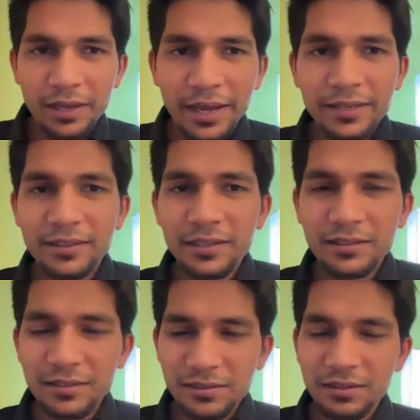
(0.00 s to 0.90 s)
And then
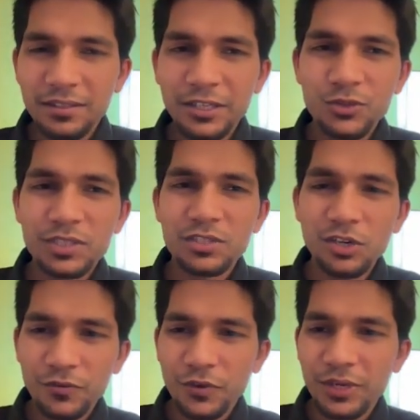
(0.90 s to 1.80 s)
this reduces a
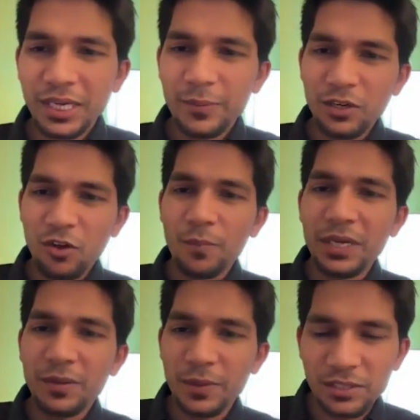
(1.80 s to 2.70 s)
lot of your time in copy
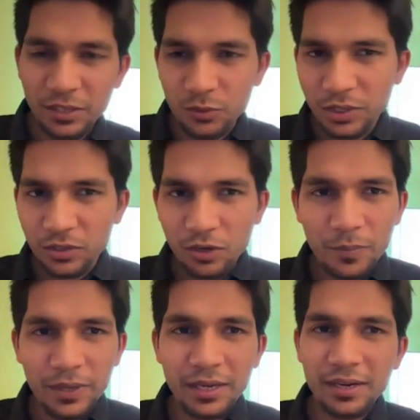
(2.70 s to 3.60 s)
and pasting to
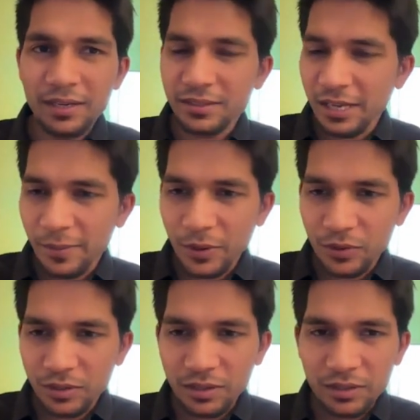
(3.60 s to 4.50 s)
Anthropic and asking
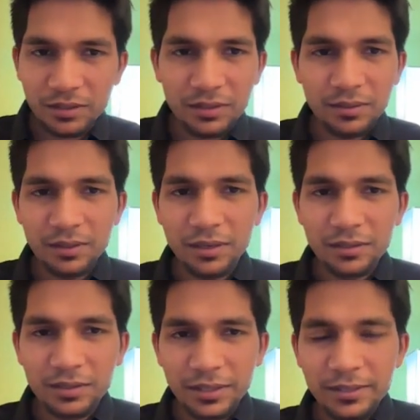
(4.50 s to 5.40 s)
about
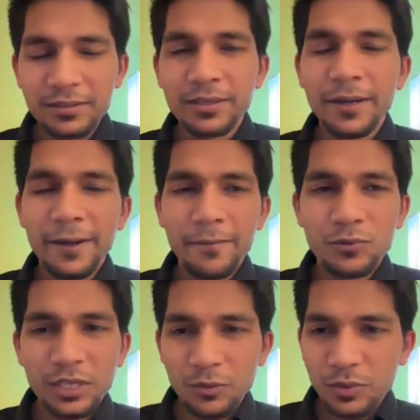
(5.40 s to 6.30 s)
things.
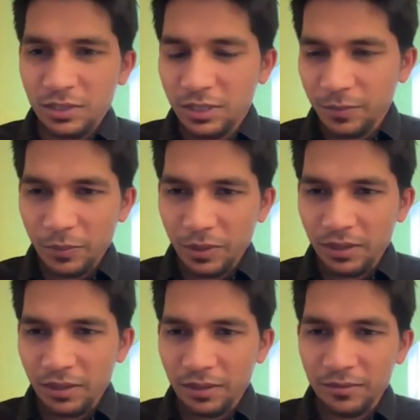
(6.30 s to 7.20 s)
So that was a tip
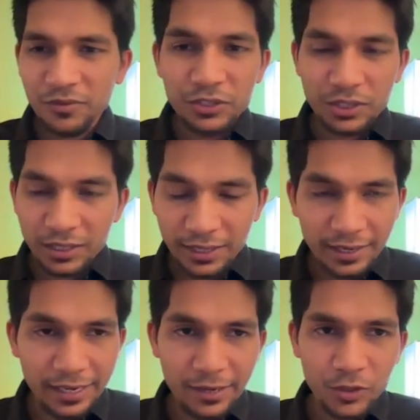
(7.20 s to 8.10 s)
number first thing that I
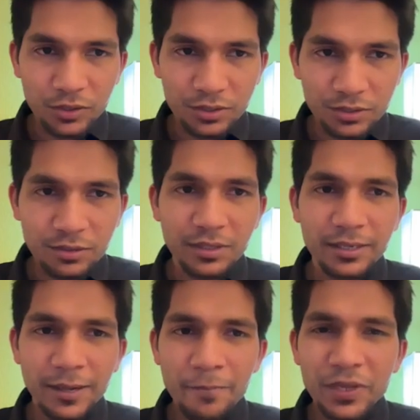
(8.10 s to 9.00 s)
like about Cursor,
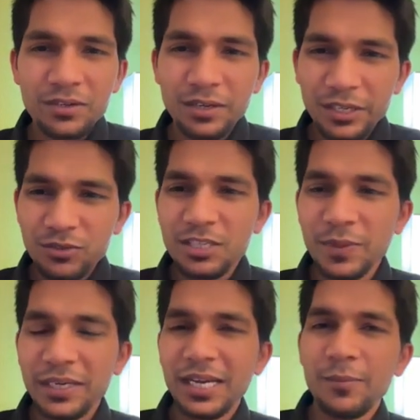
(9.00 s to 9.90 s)
that it reduces
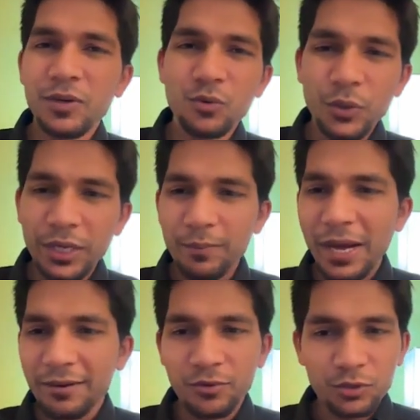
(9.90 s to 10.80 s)
my time on going
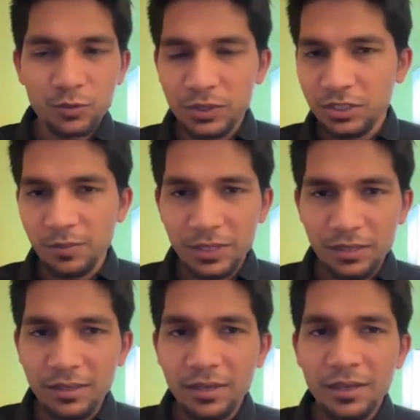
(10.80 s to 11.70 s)
back forth with GPT.